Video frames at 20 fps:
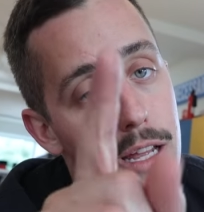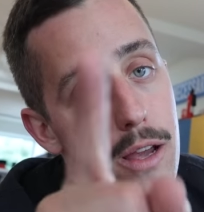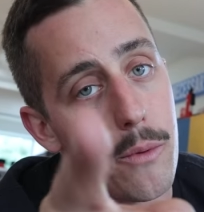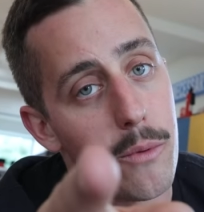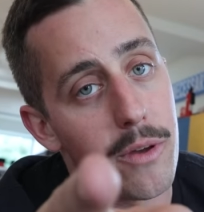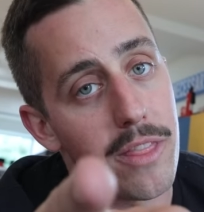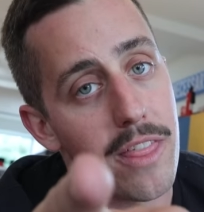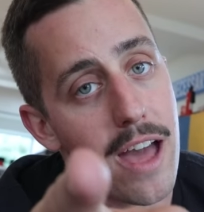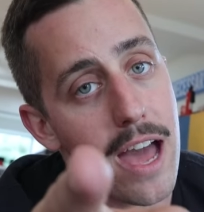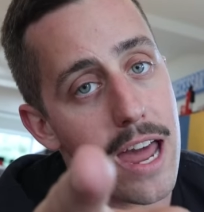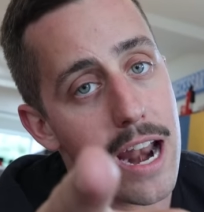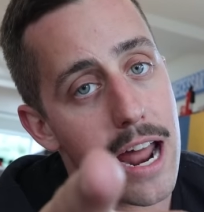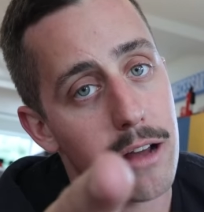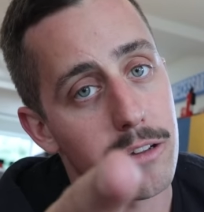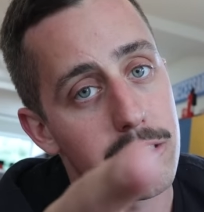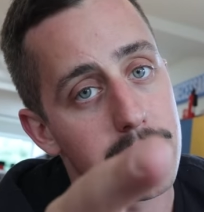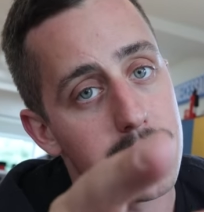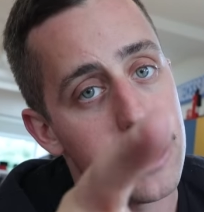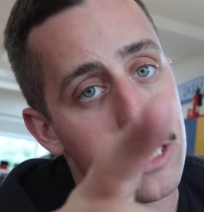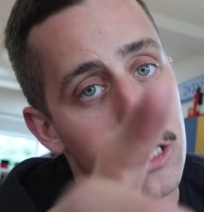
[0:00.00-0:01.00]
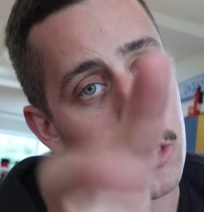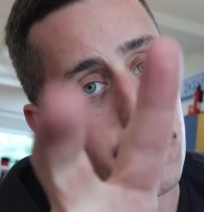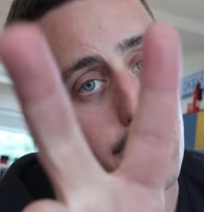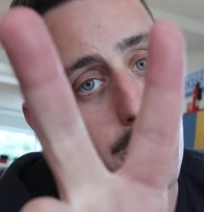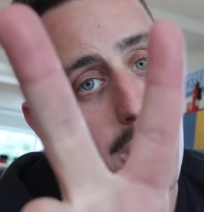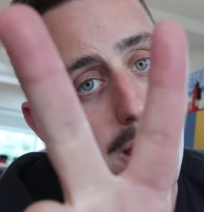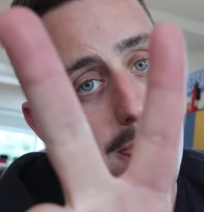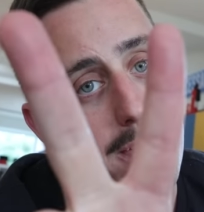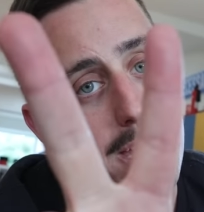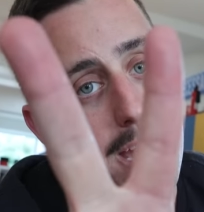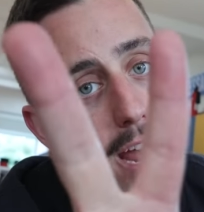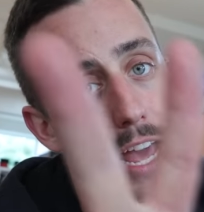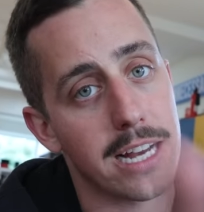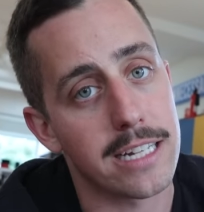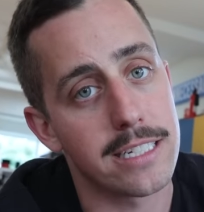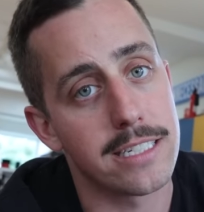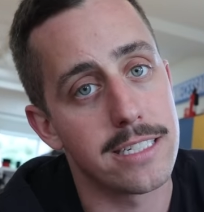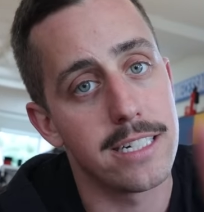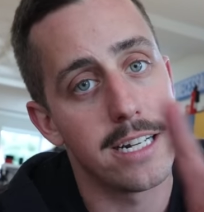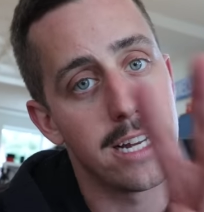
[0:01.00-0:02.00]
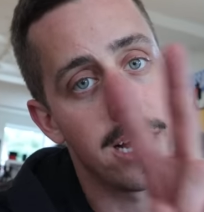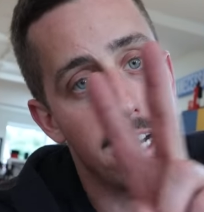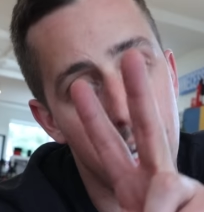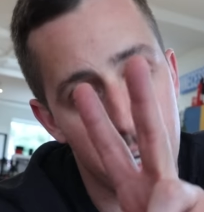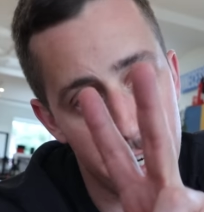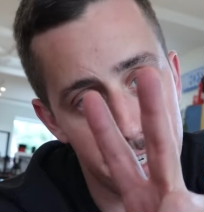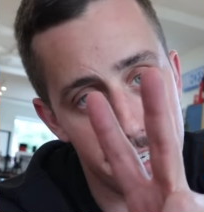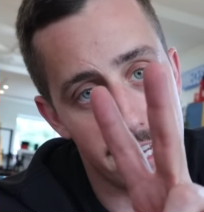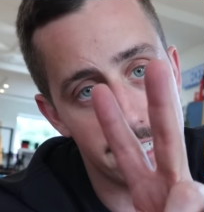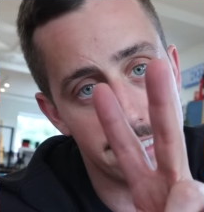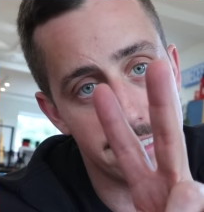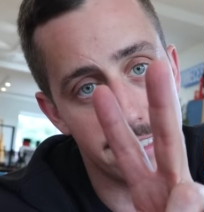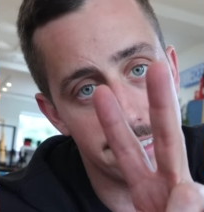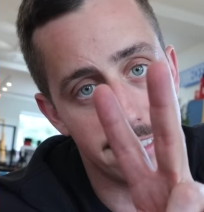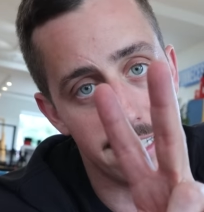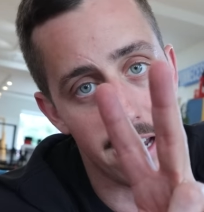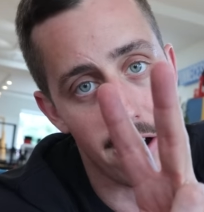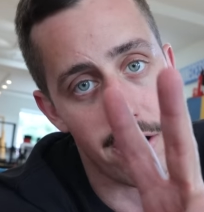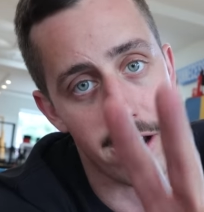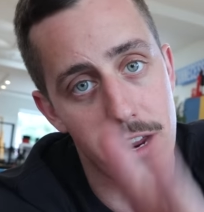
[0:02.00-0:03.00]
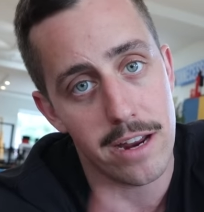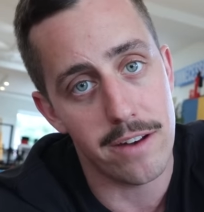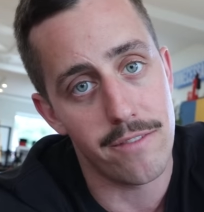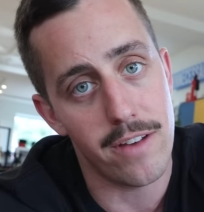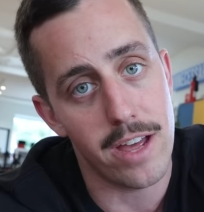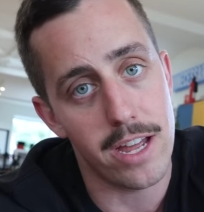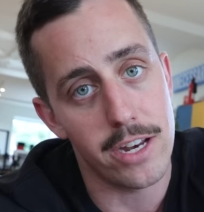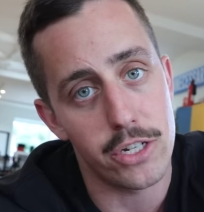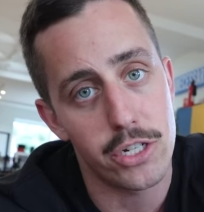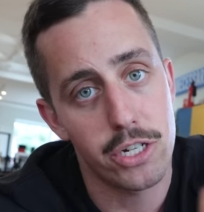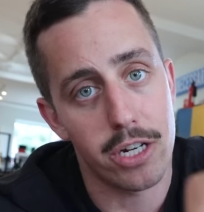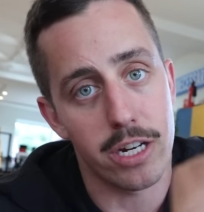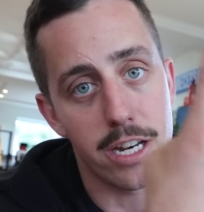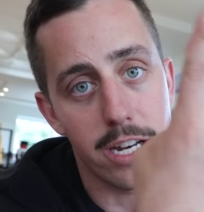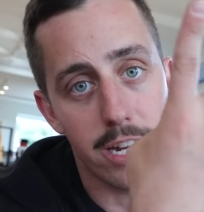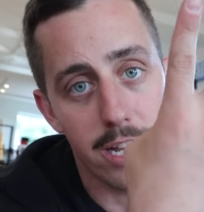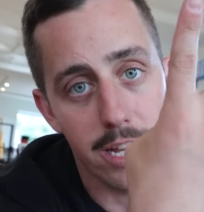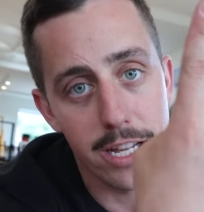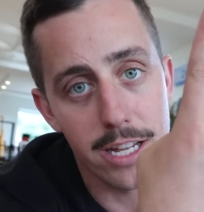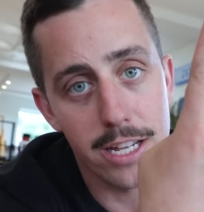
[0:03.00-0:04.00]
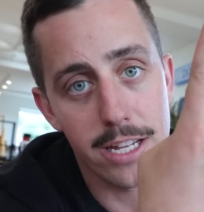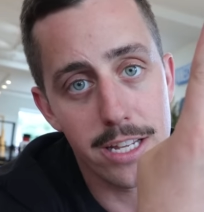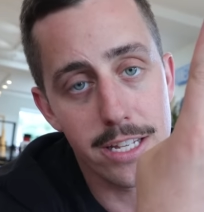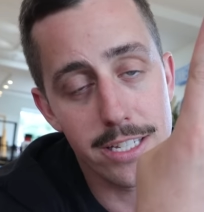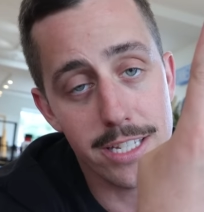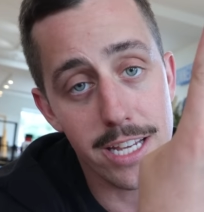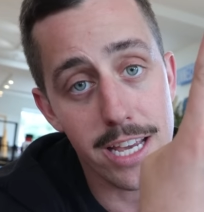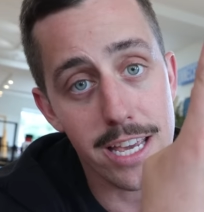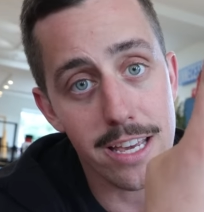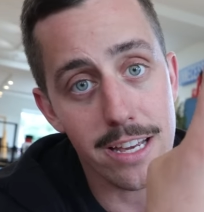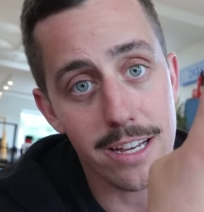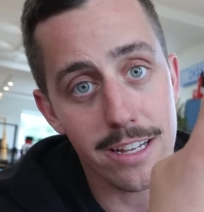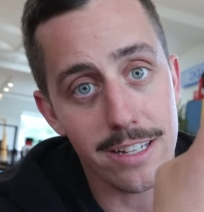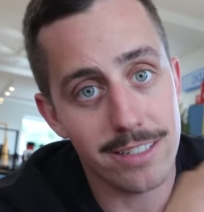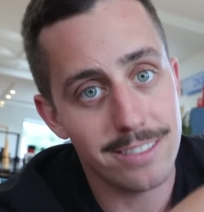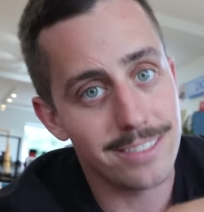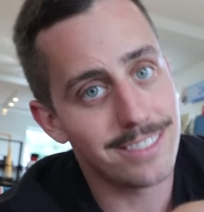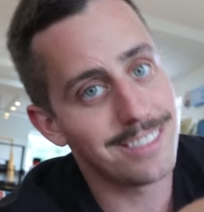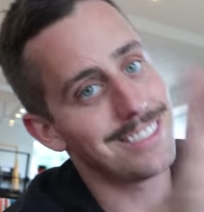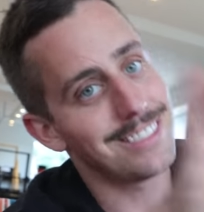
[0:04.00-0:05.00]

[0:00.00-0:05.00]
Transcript: And with that, I'll see you at the next unnecessary invention. See ya!